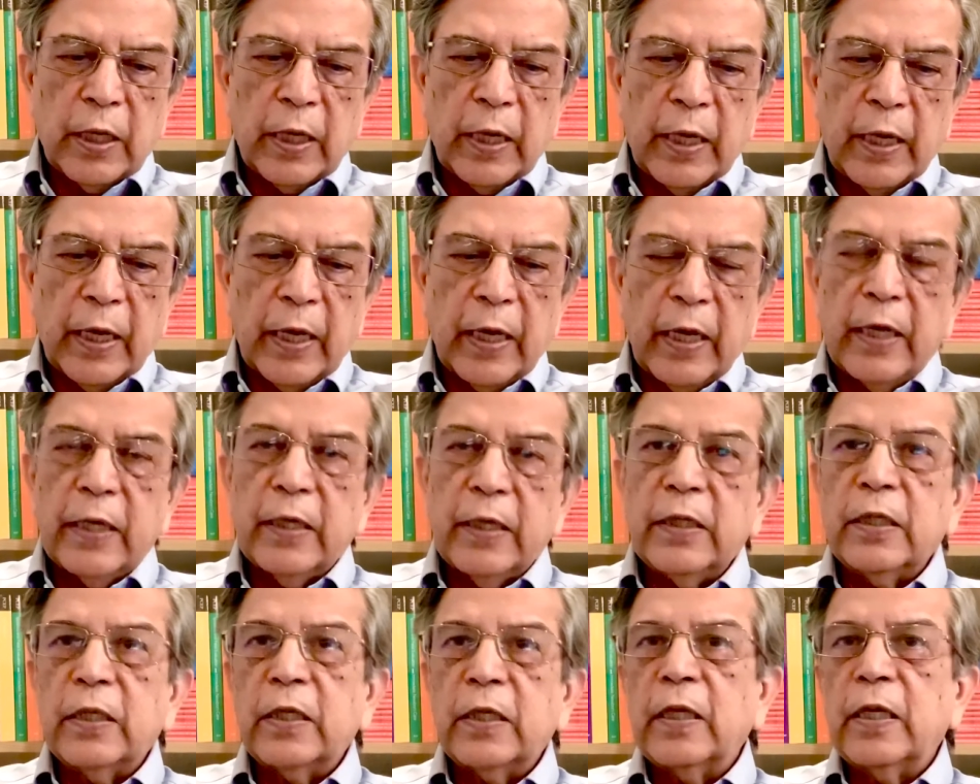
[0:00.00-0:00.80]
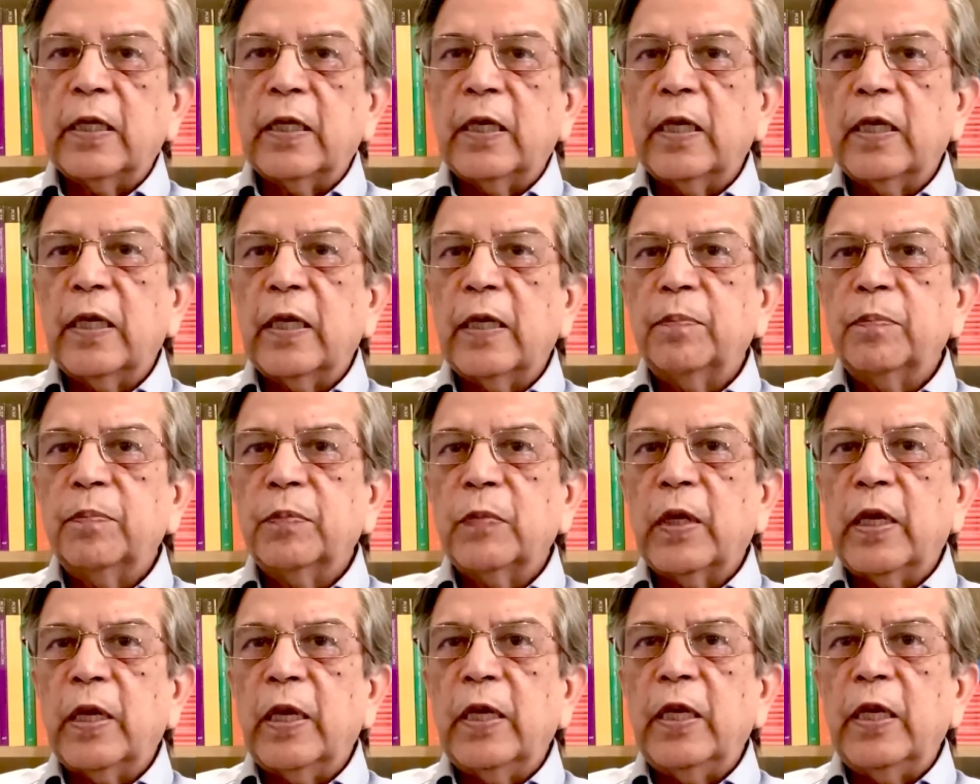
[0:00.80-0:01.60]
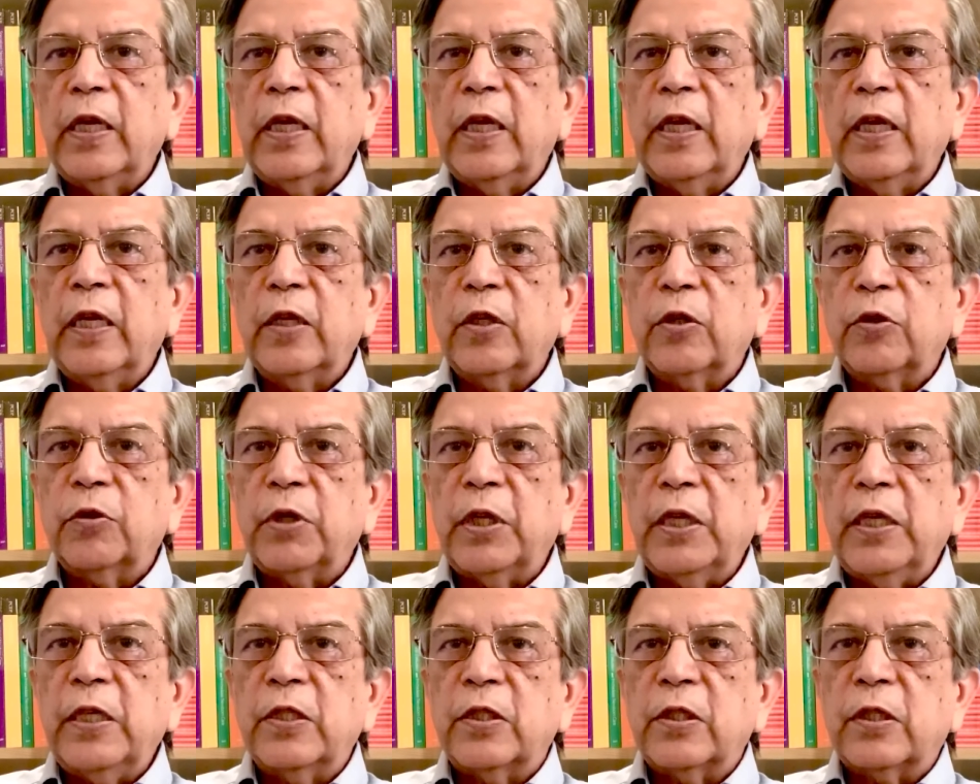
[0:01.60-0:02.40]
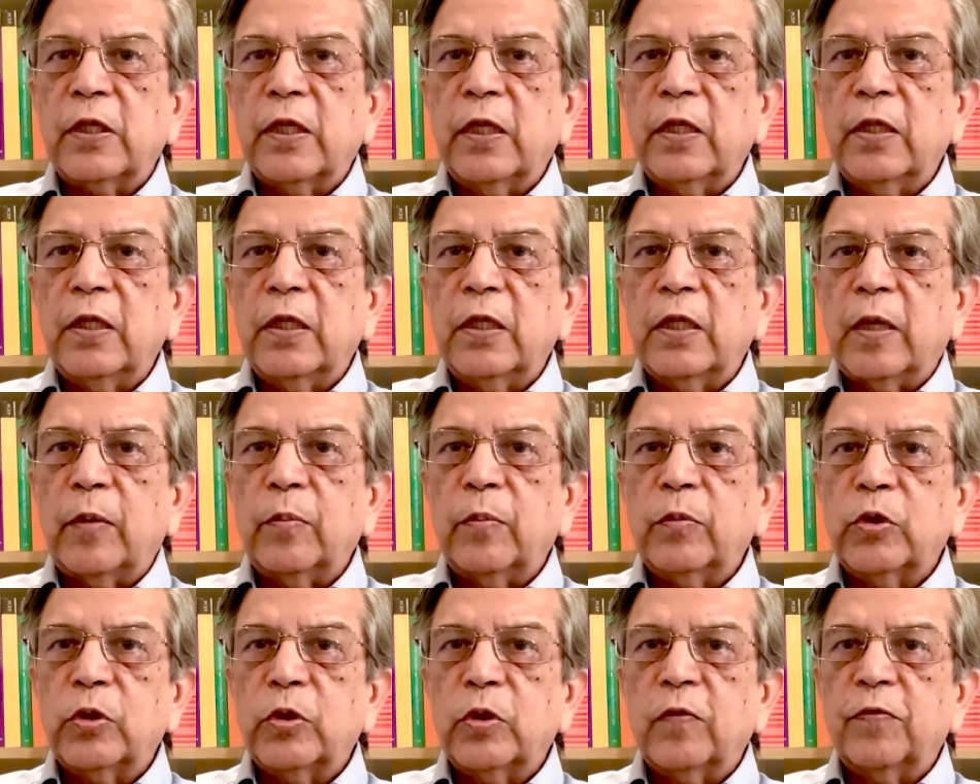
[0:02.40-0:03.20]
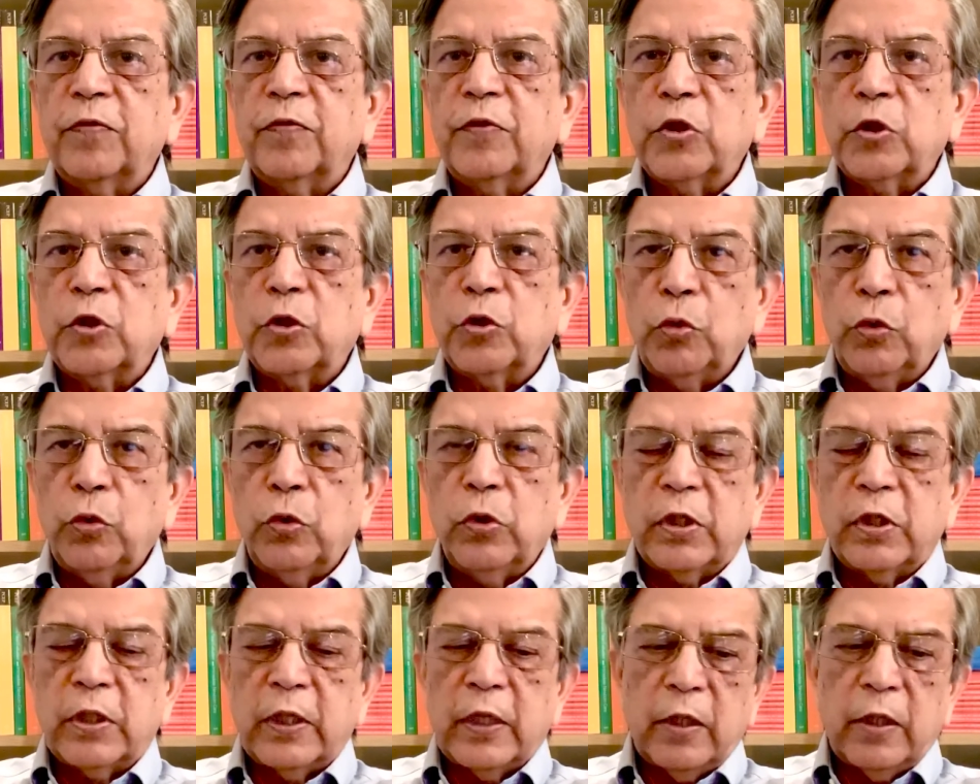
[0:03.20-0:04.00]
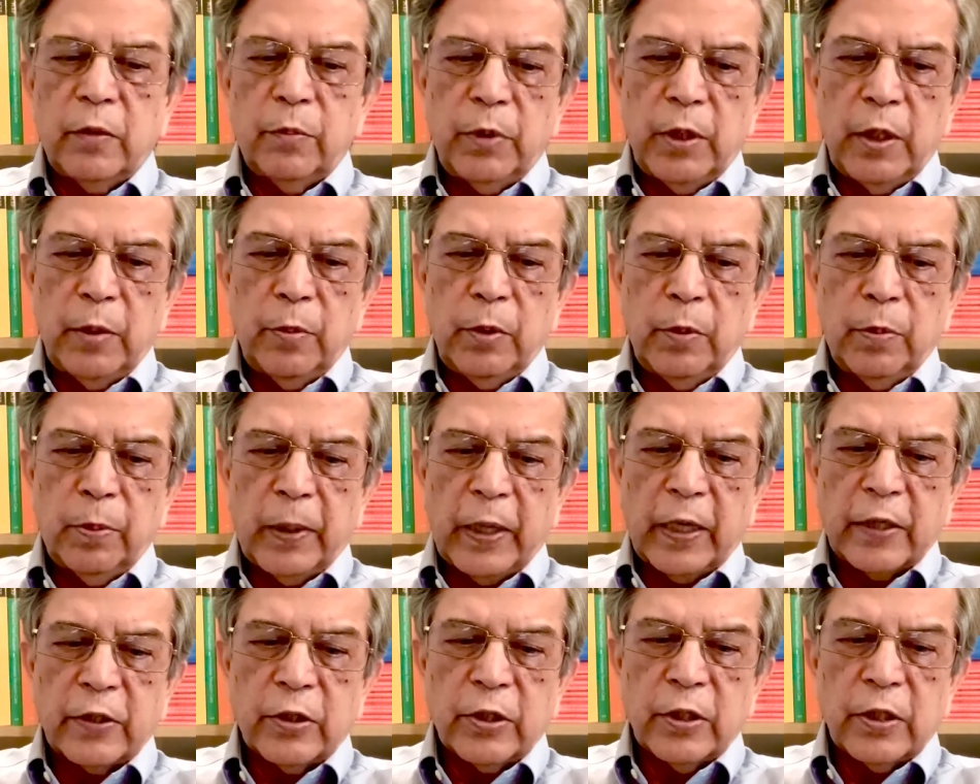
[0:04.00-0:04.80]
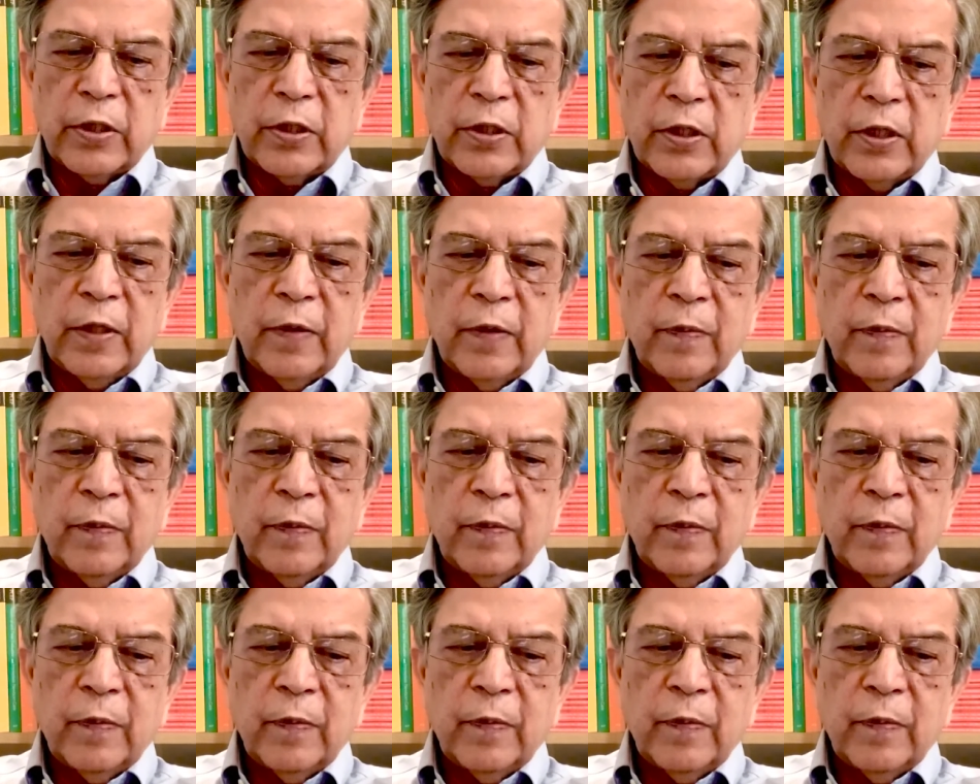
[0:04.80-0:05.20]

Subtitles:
and any increase in the number of stools that the baby passes,